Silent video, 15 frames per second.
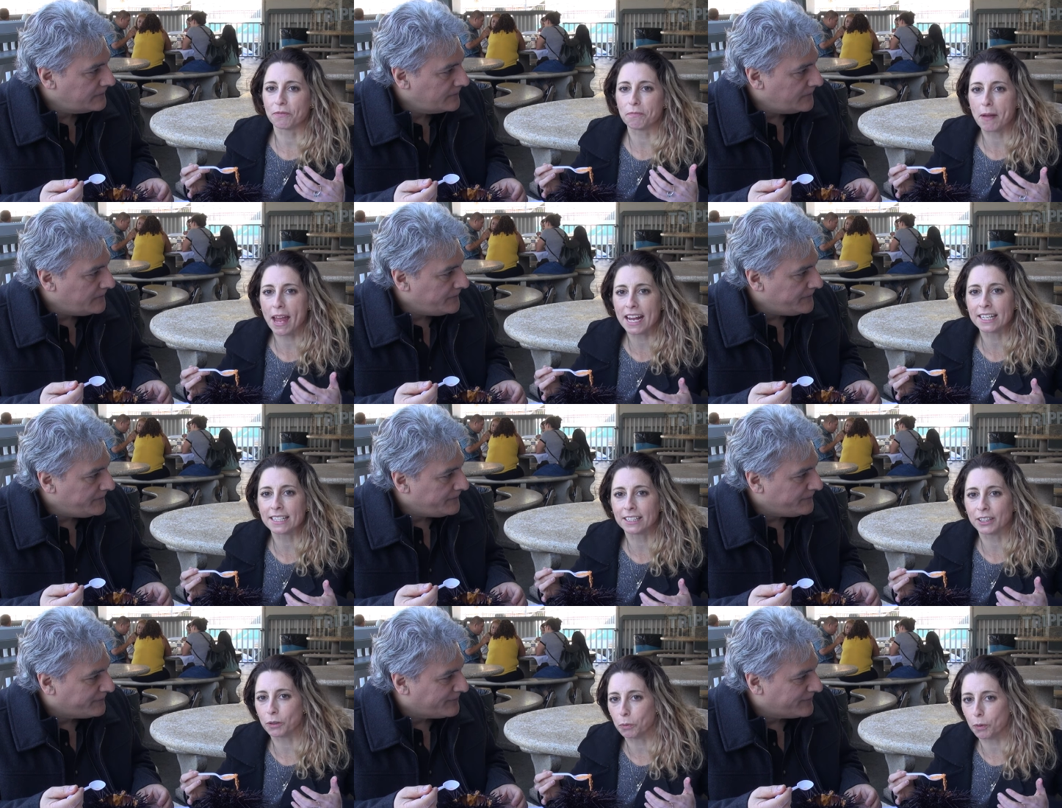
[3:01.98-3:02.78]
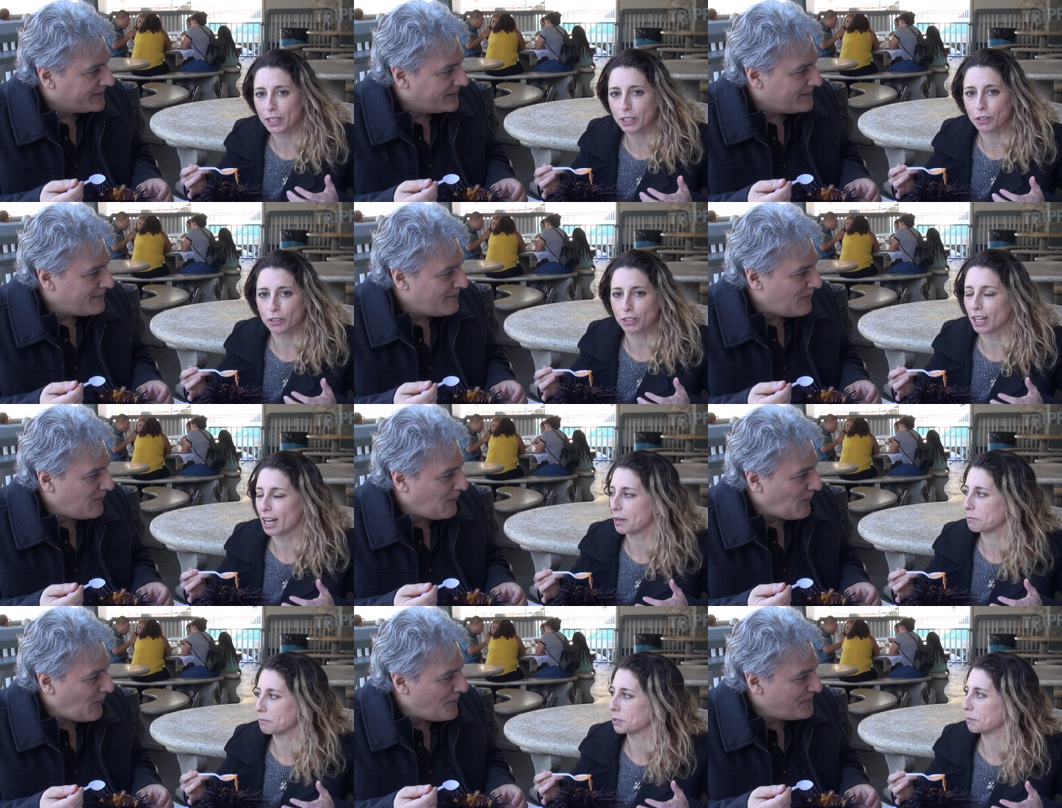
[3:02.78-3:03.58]
Speaker 1: of Maine in the
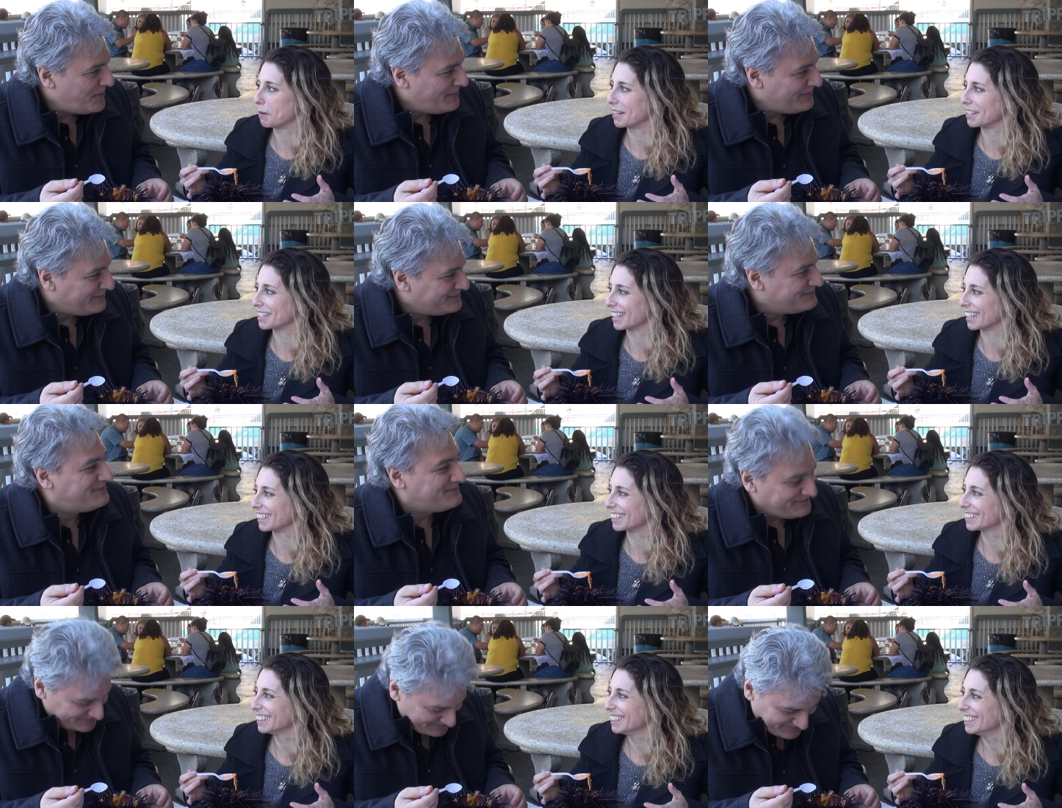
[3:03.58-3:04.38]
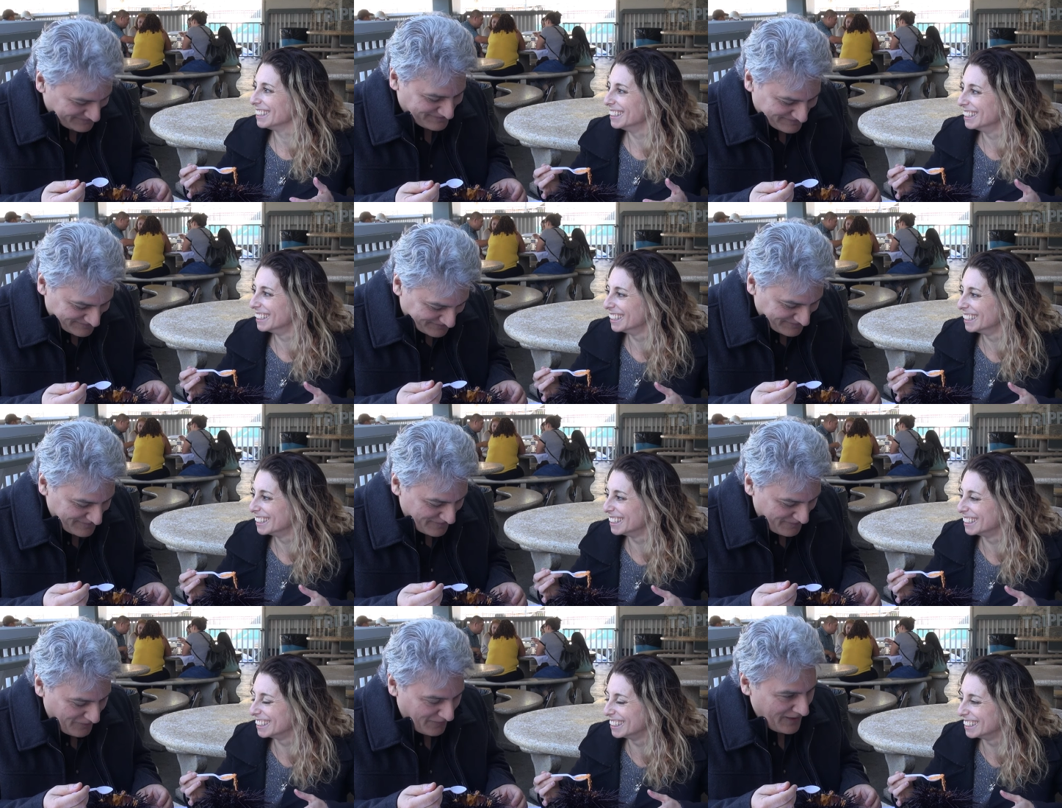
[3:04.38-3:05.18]
wintertime smells like.
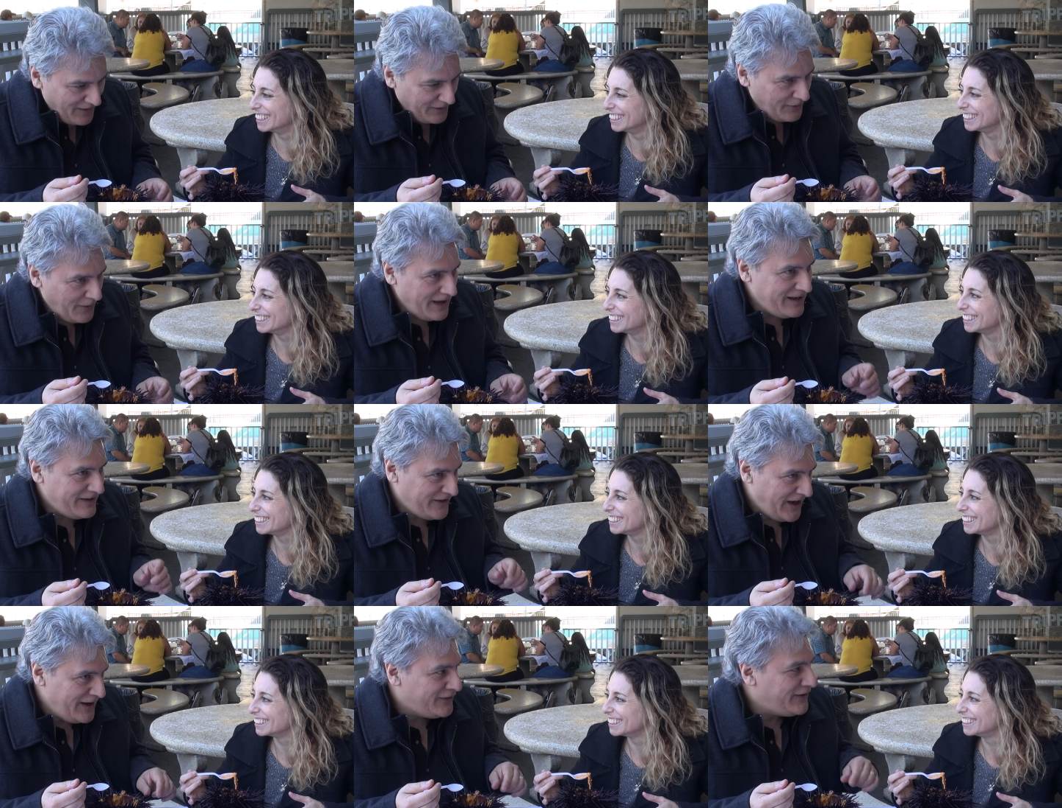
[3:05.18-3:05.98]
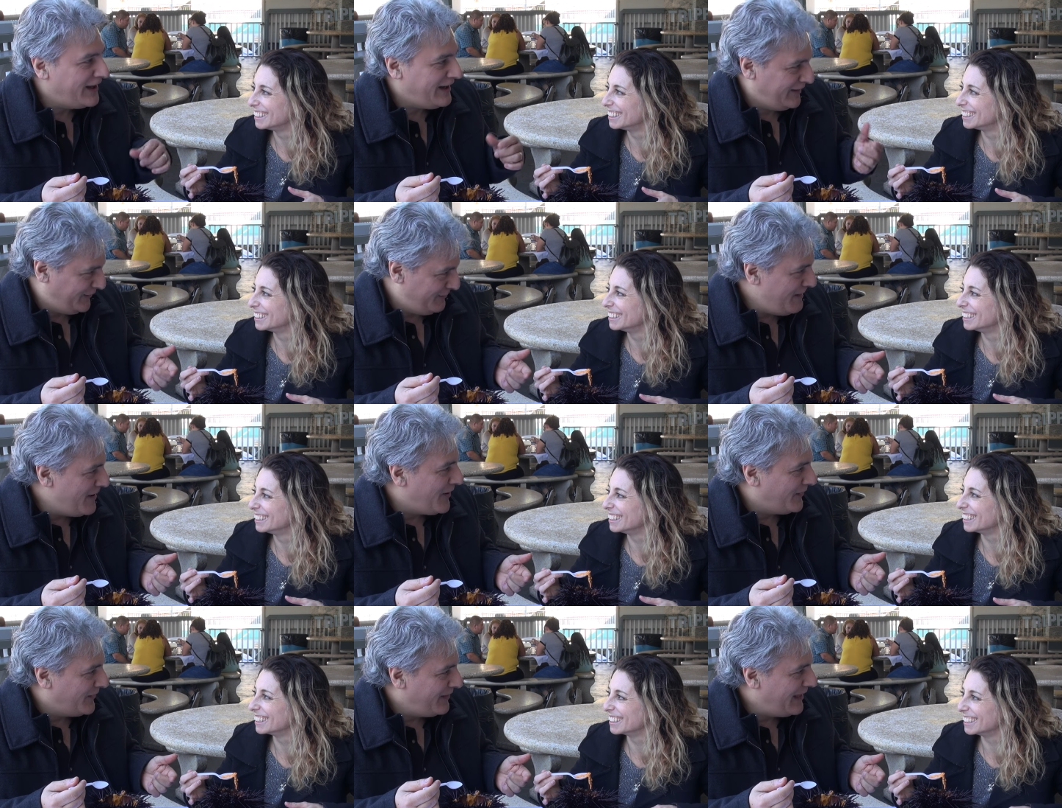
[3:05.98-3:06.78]
Speaker 2: It tastes like it
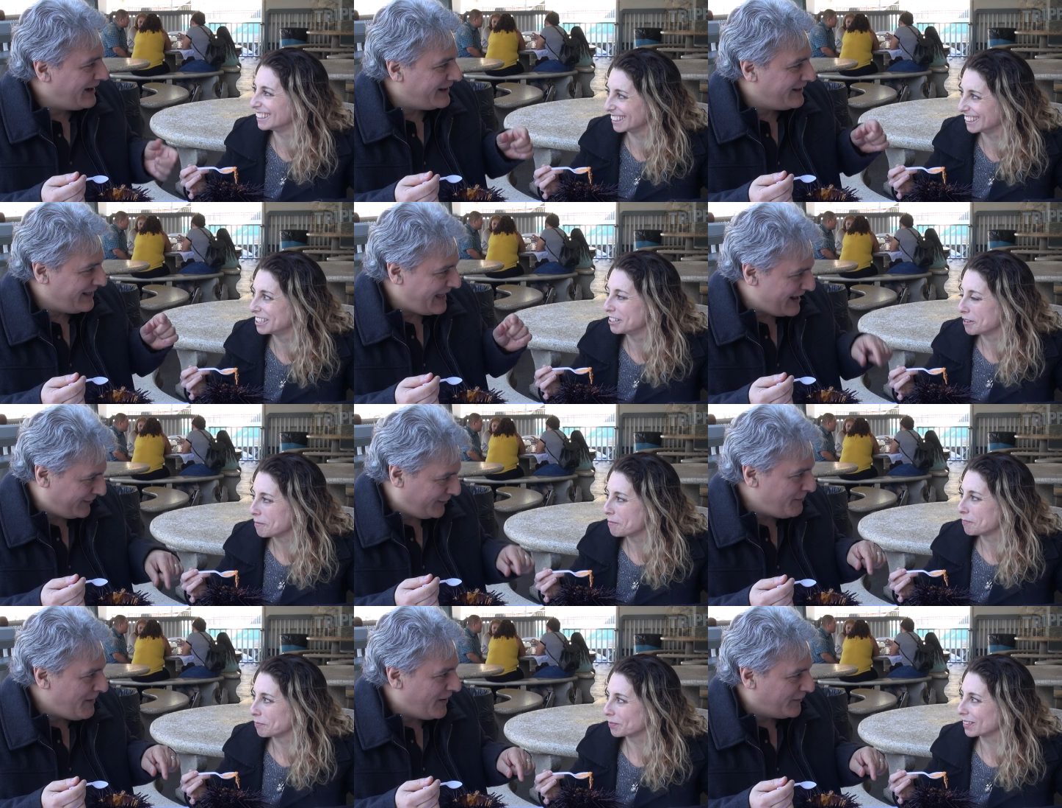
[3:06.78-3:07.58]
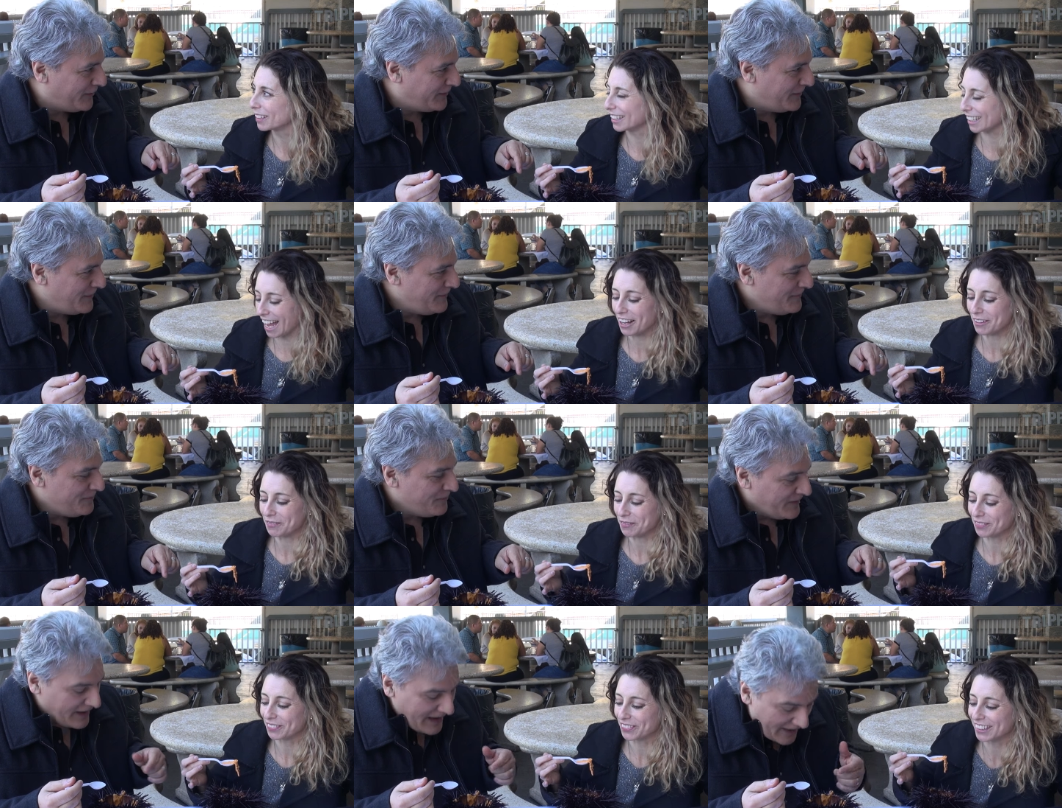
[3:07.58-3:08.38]
smells, like that smells. Yeah.
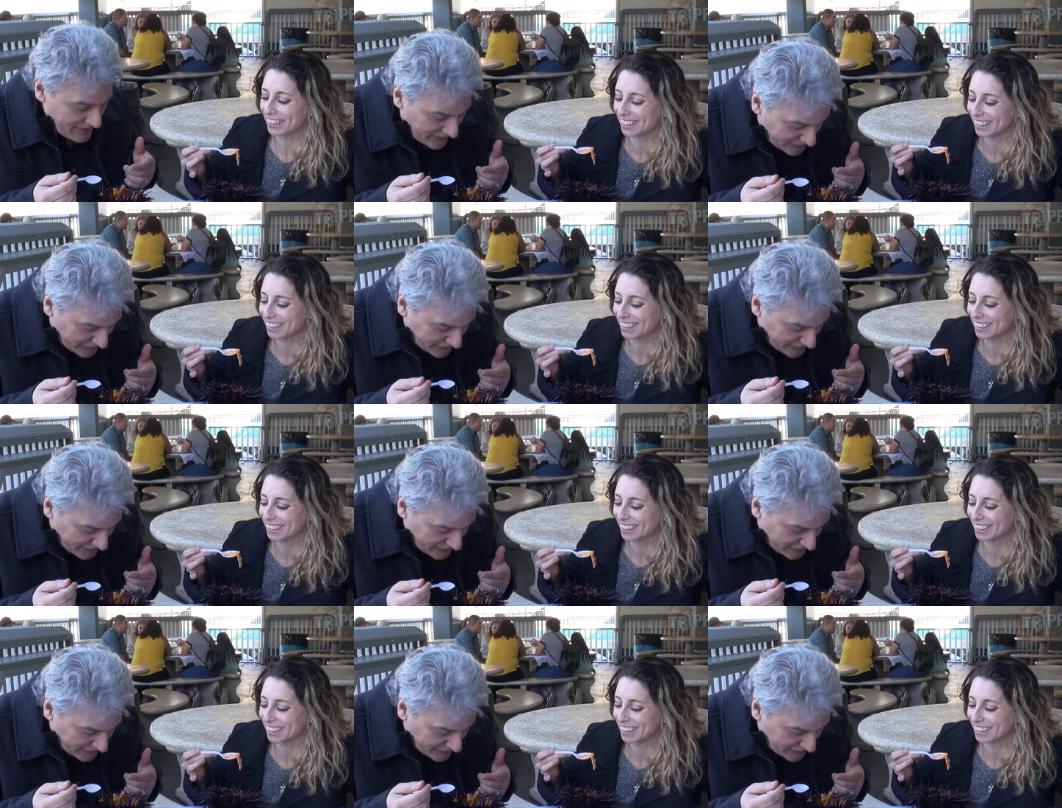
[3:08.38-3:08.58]
And